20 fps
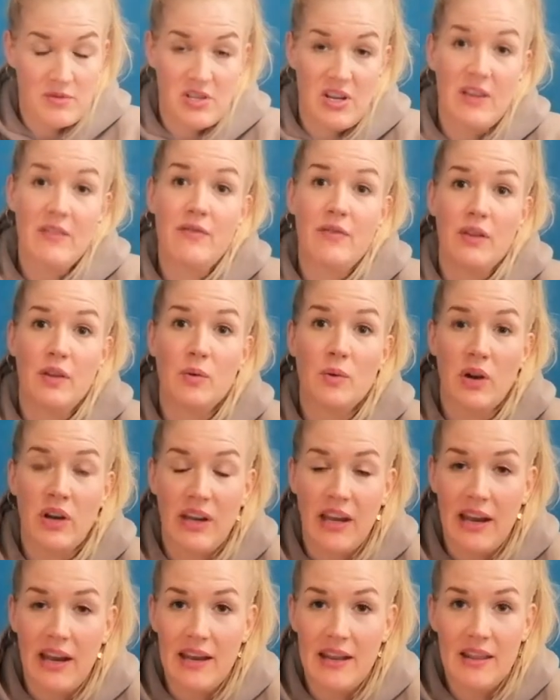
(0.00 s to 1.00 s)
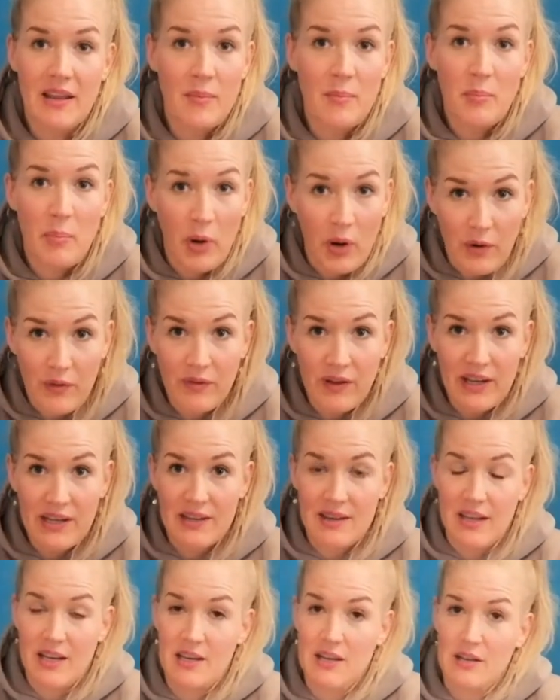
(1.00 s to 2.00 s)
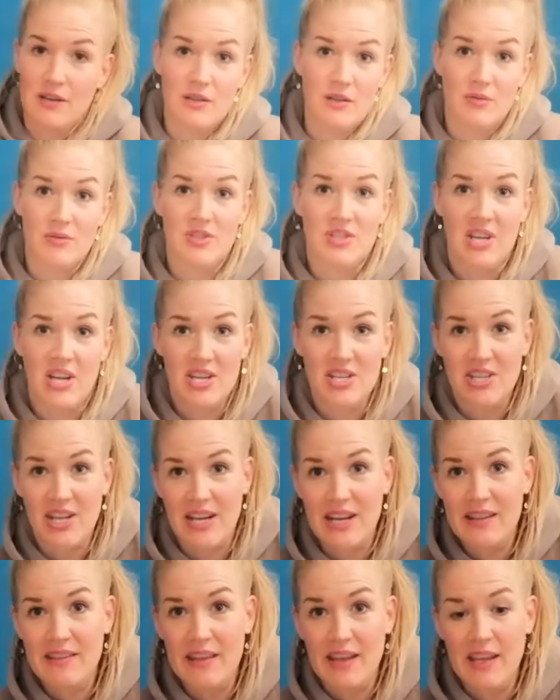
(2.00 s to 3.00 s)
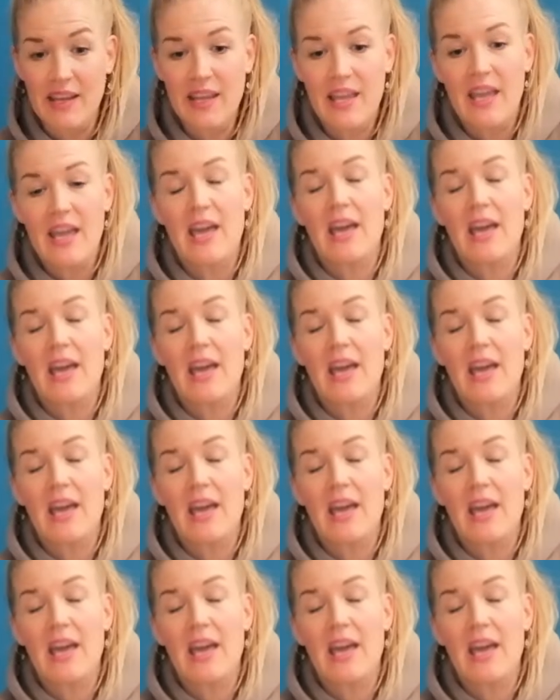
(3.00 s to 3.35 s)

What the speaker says: If you are getting them, perfect, then don't change anything.